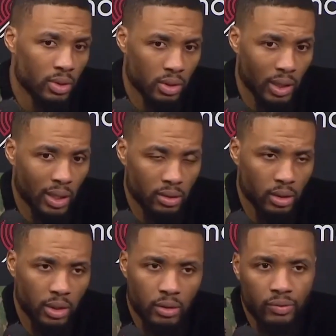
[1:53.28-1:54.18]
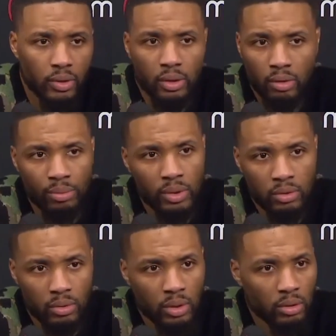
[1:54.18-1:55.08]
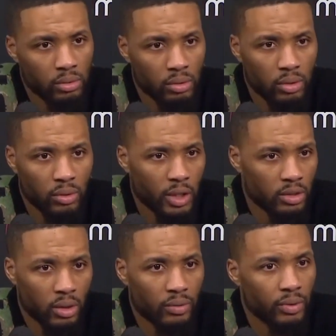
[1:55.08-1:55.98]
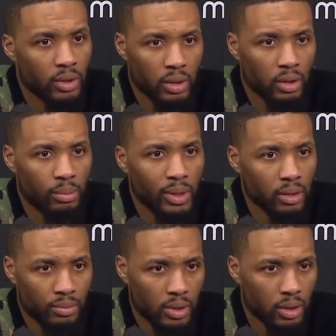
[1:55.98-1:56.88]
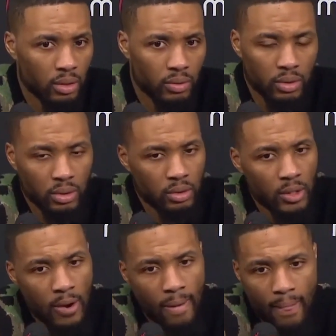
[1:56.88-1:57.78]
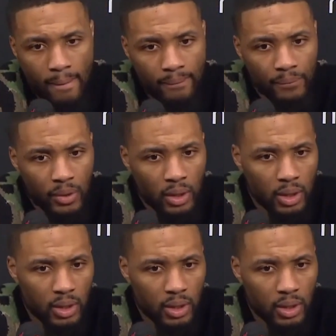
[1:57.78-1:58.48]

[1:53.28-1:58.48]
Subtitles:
last two Zion Williams and Brandon Ingram would be something the Trailblazers would want.